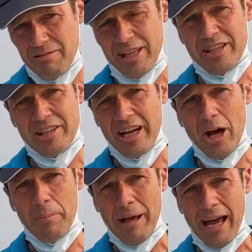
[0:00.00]
things that
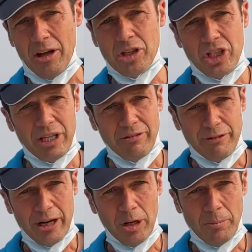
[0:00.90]
help algae and
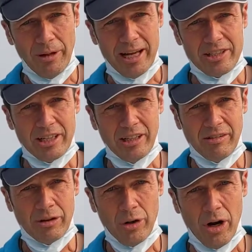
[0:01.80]
phytoplankton
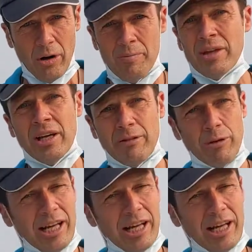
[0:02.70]
grow. If we